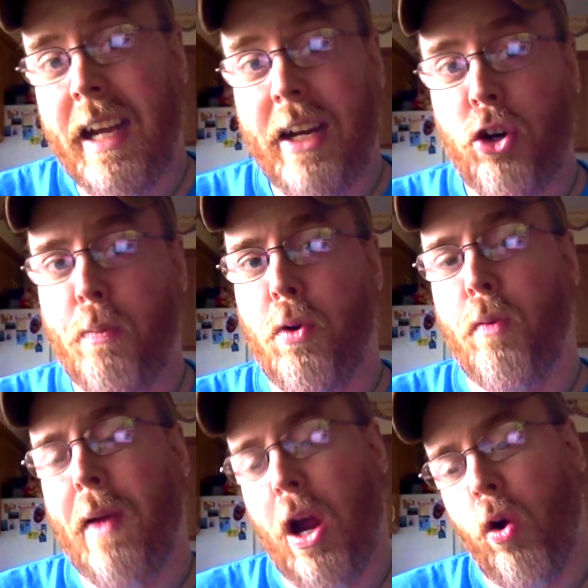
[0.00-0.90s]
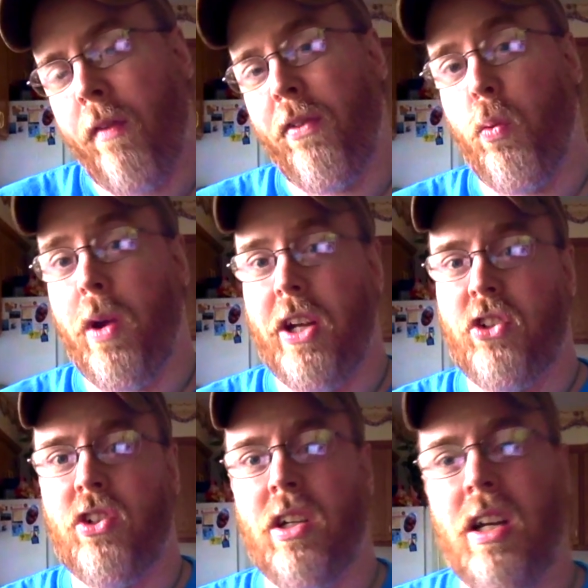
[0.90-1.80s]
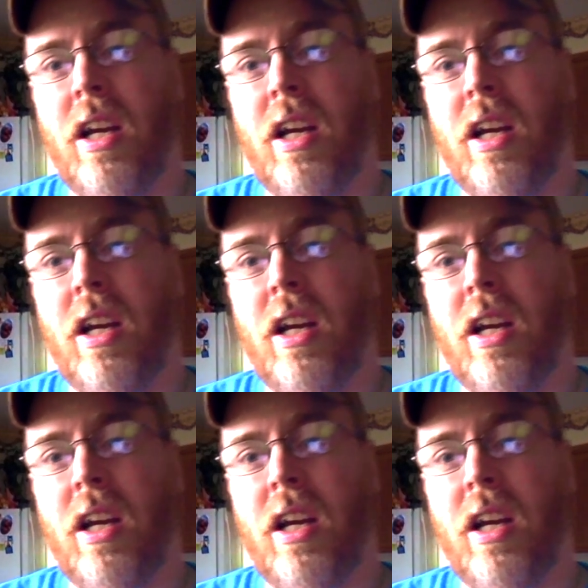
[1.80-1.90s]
in her book Power of the Witch.